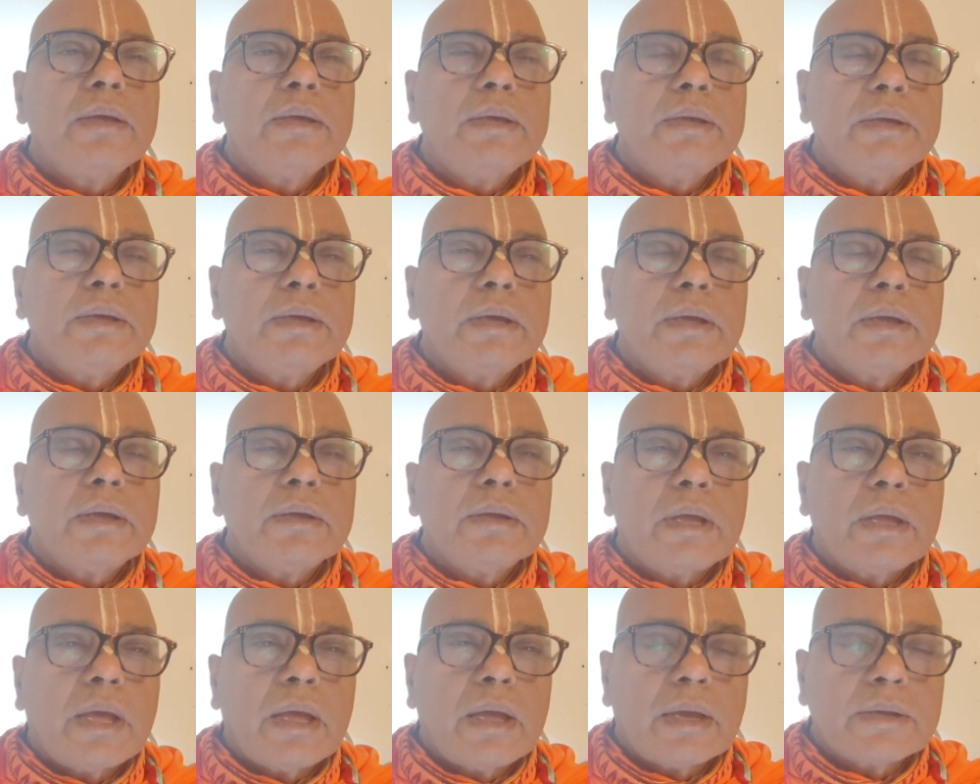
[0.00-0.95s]
He
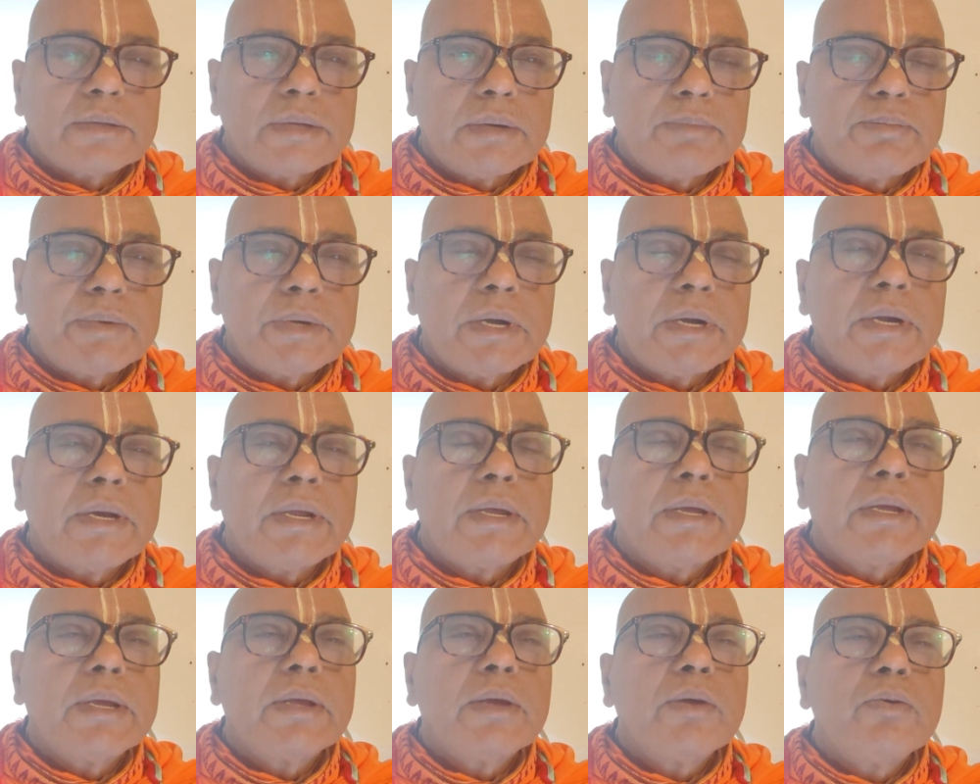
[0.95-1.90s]
accepted
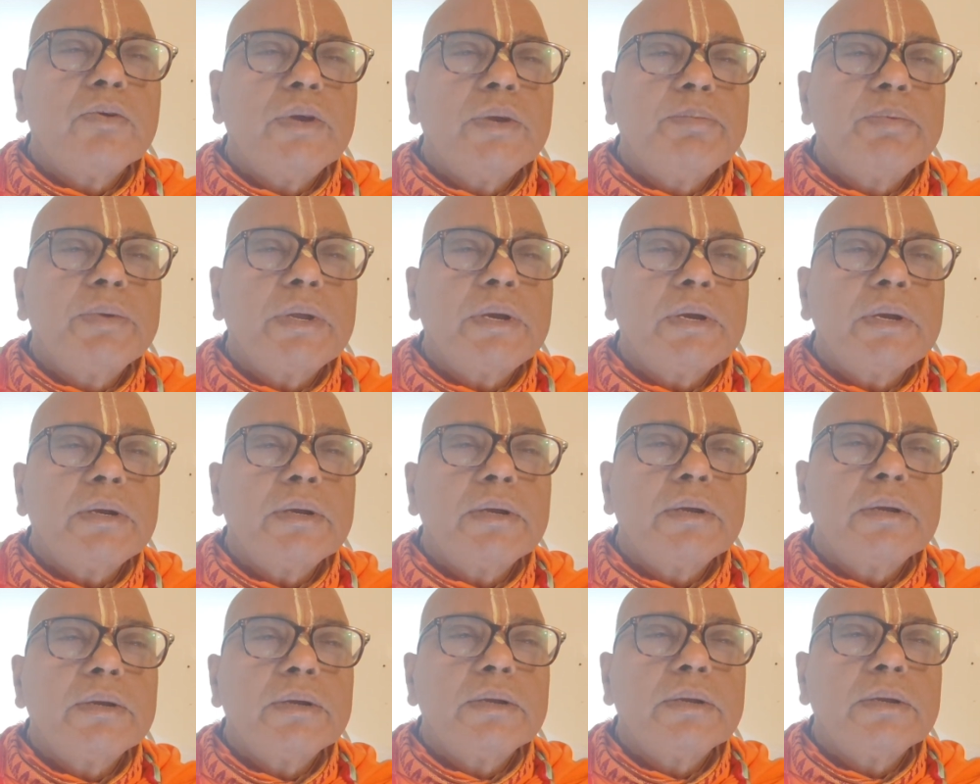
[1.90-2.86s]
a weapon,
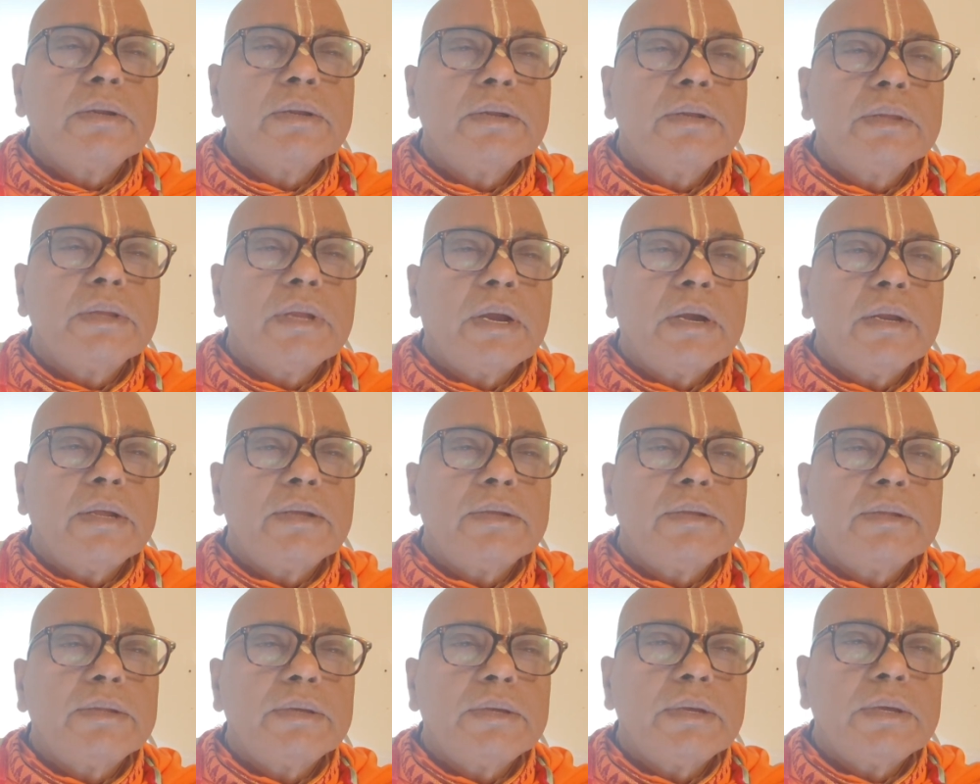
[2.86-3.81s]
that
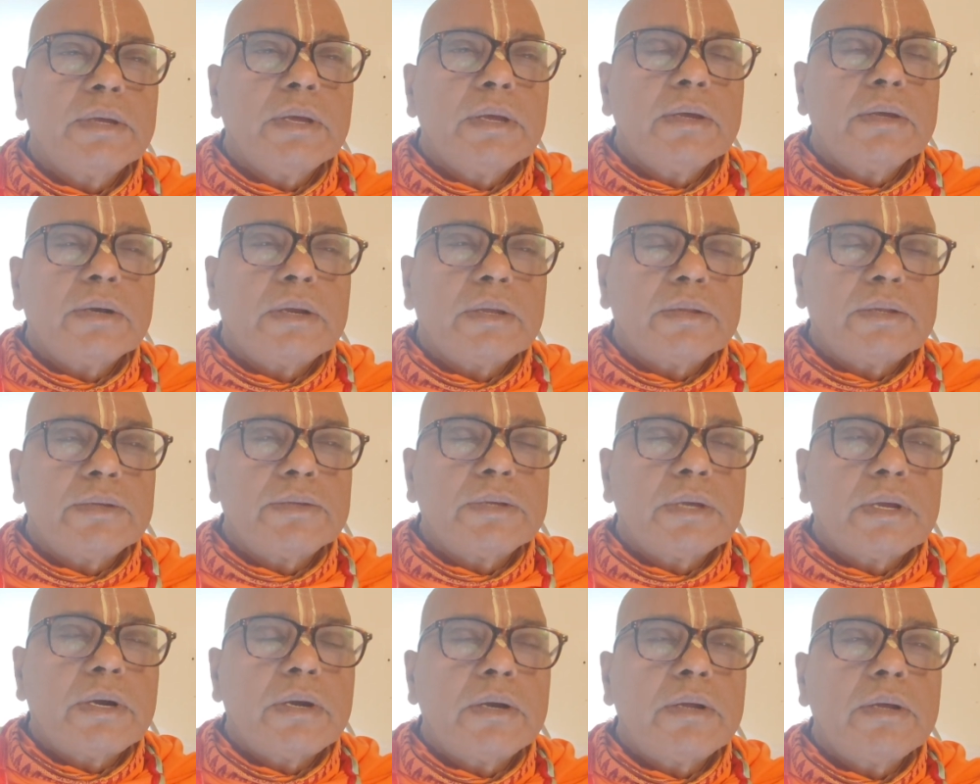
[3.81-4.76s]
is the Ratu
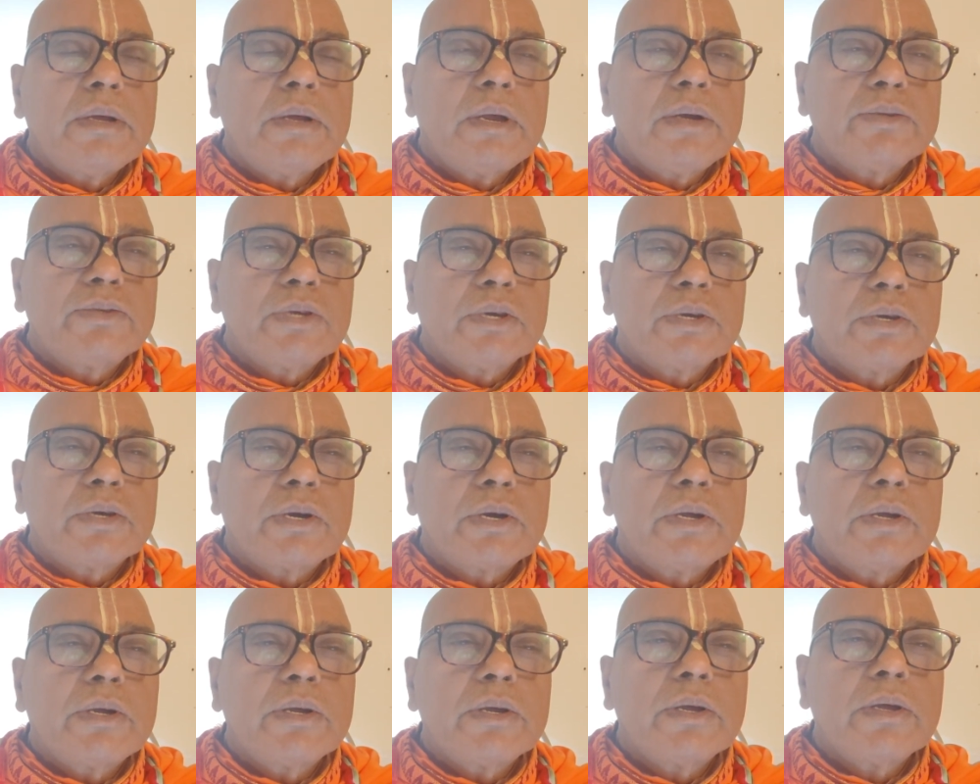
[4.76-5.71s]
Charana or
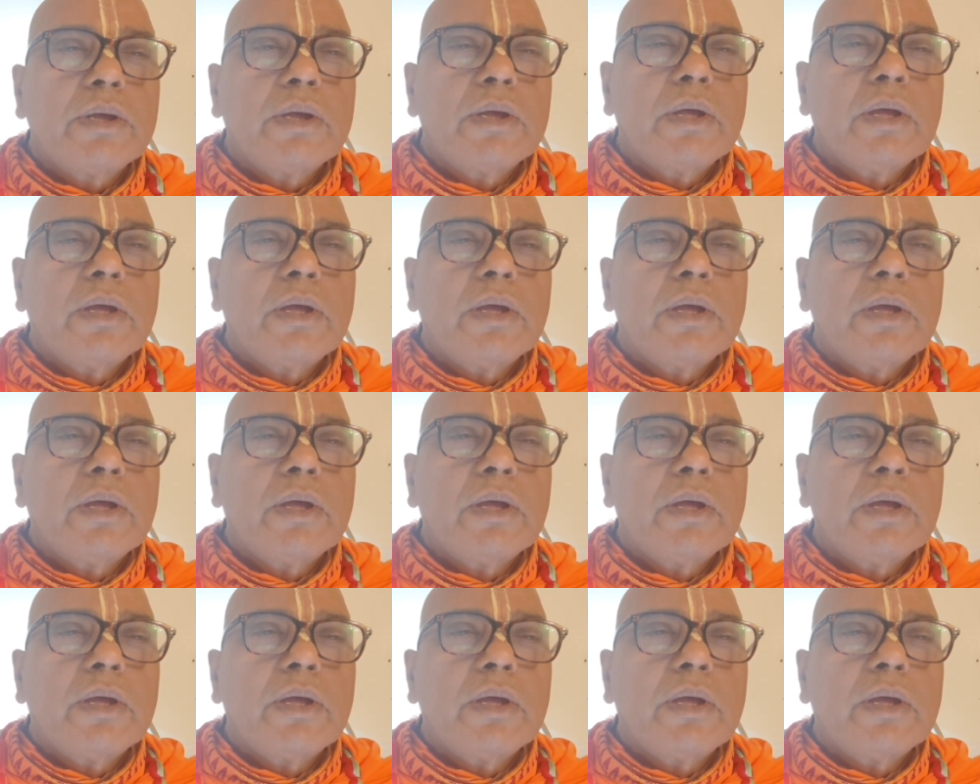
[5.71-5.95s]
Chakra.